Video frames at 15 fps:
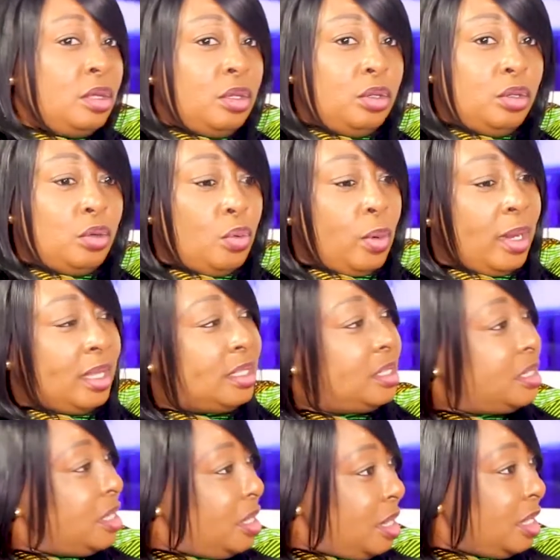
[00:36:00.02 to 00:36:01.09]
you were a
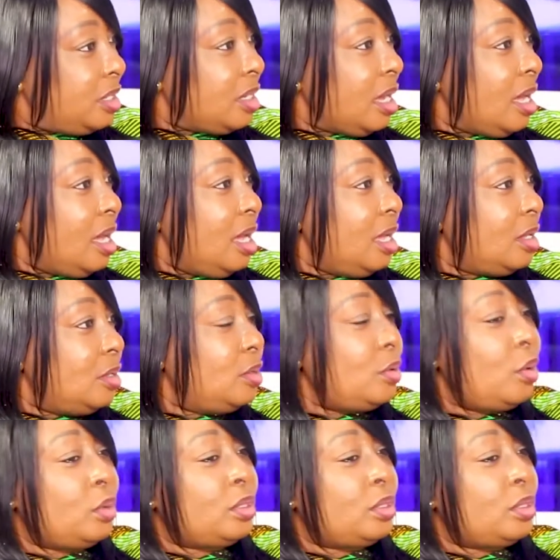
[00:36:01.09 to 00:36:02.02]
teenager, yeah. you know